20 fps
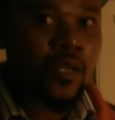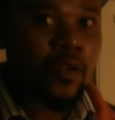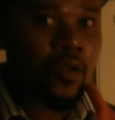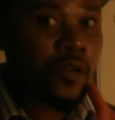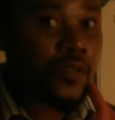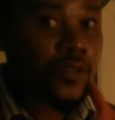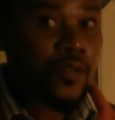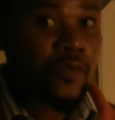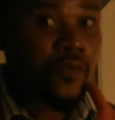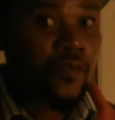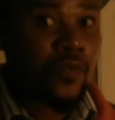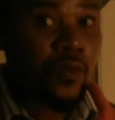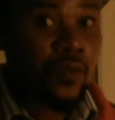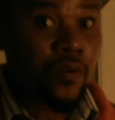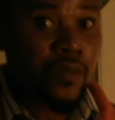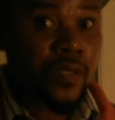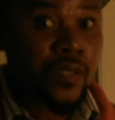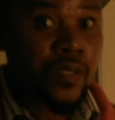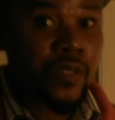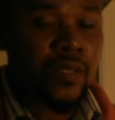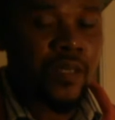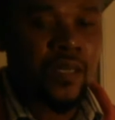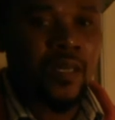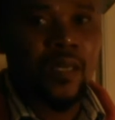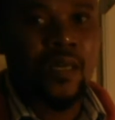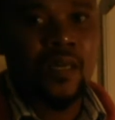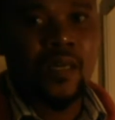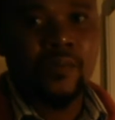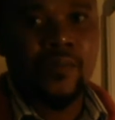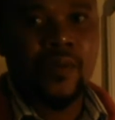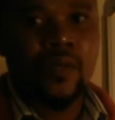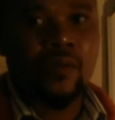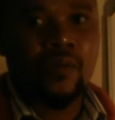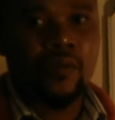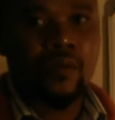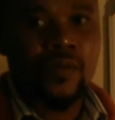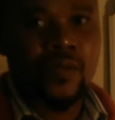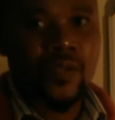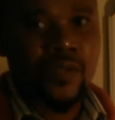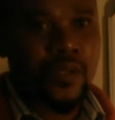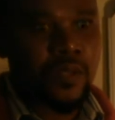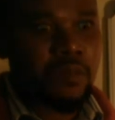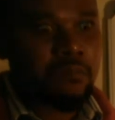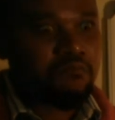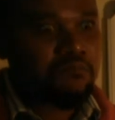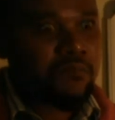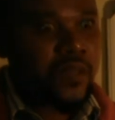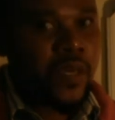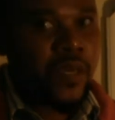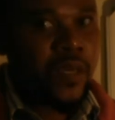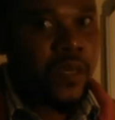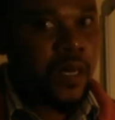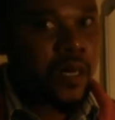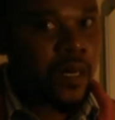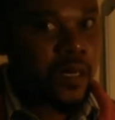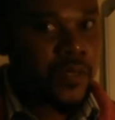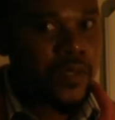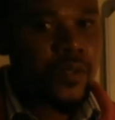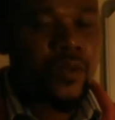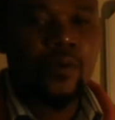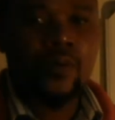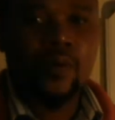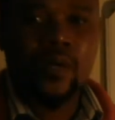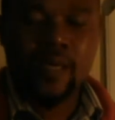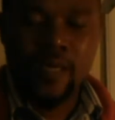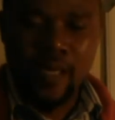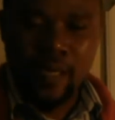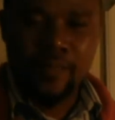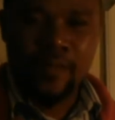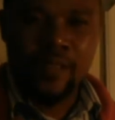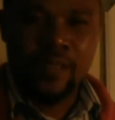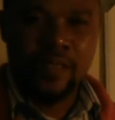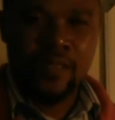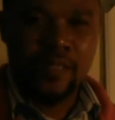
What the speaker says: lots of goods because they are so capital